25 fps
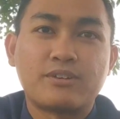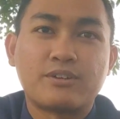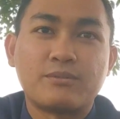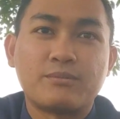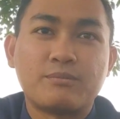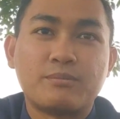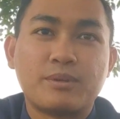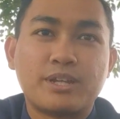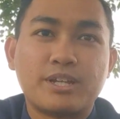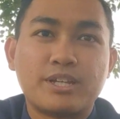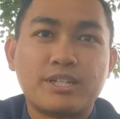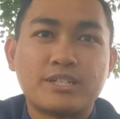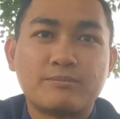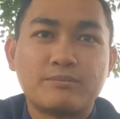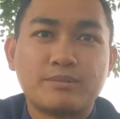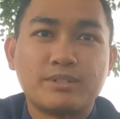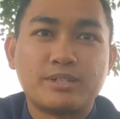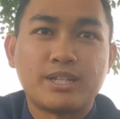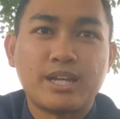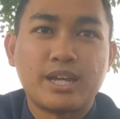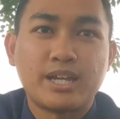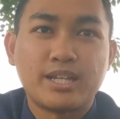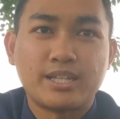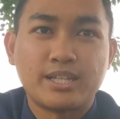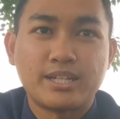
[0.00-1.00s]
from
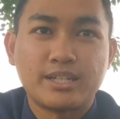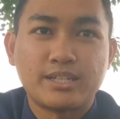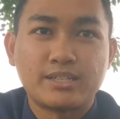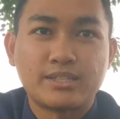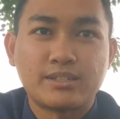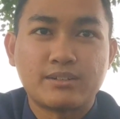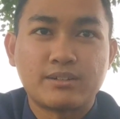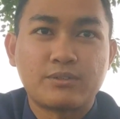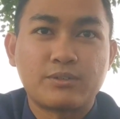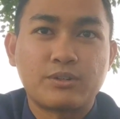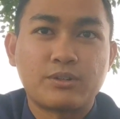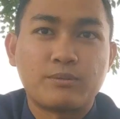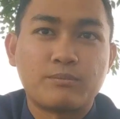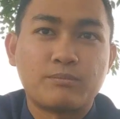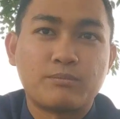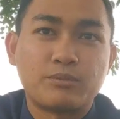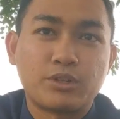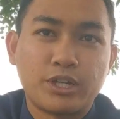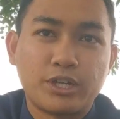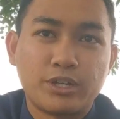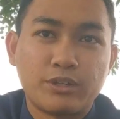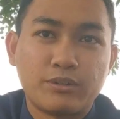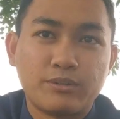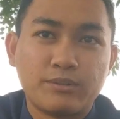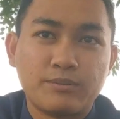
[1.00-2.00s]
Management Ethics
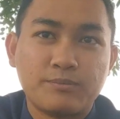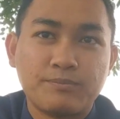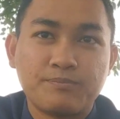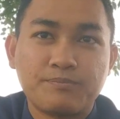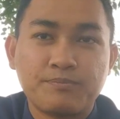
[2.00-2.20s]
Group Q.